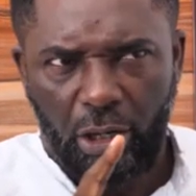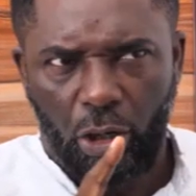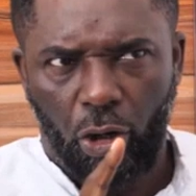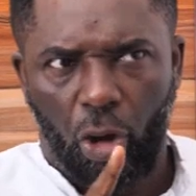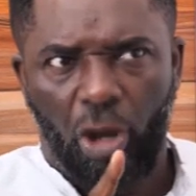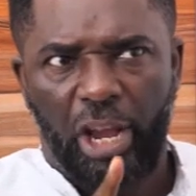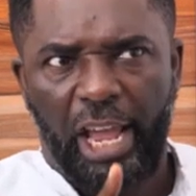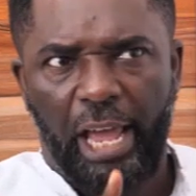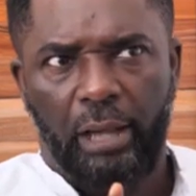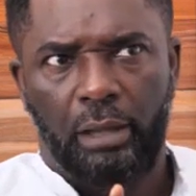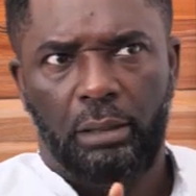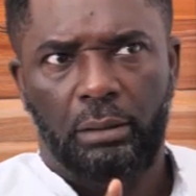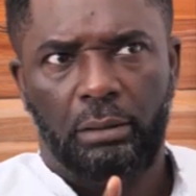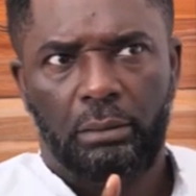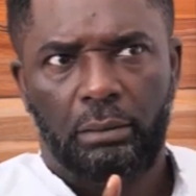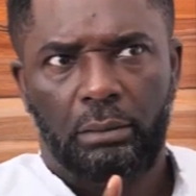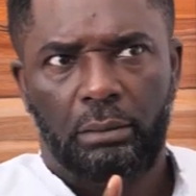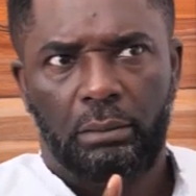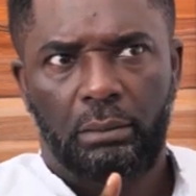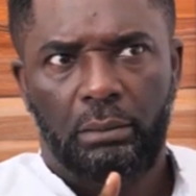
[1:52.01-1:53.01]
lawyer.
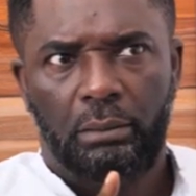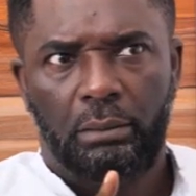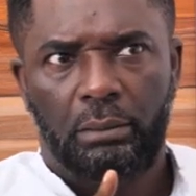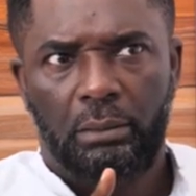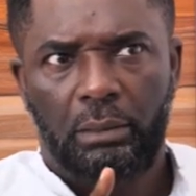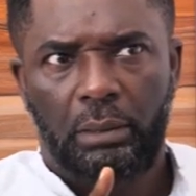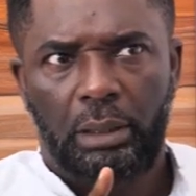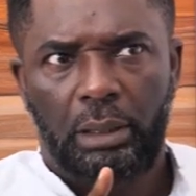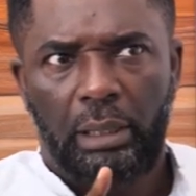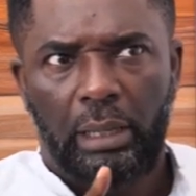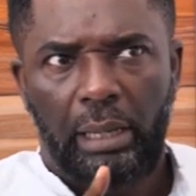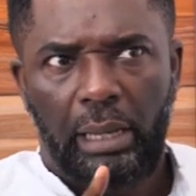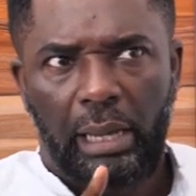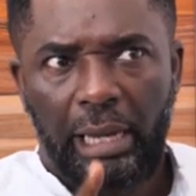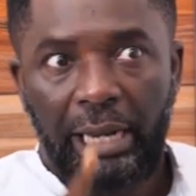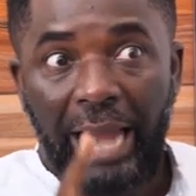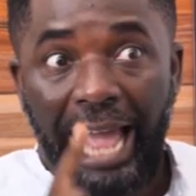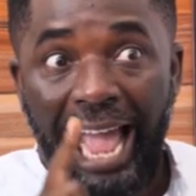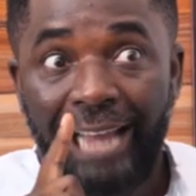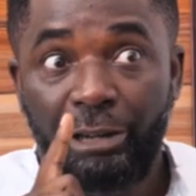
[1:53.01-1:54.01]

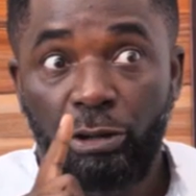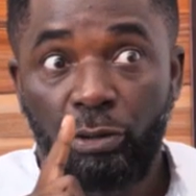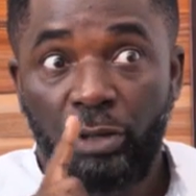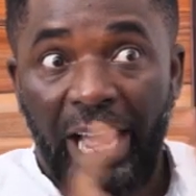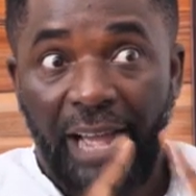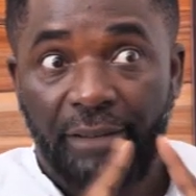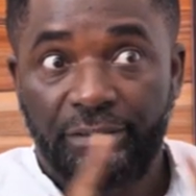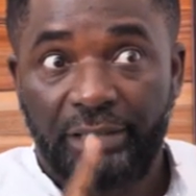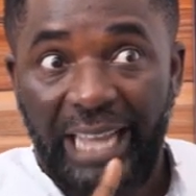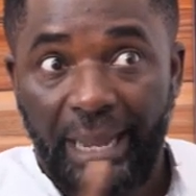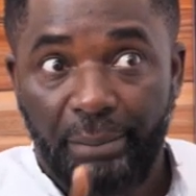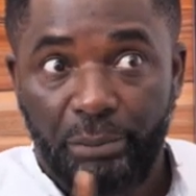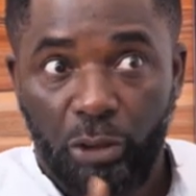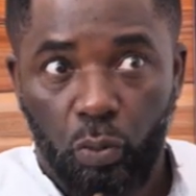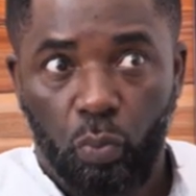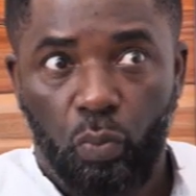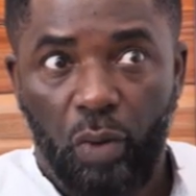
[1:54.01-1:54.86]
And I don't have time to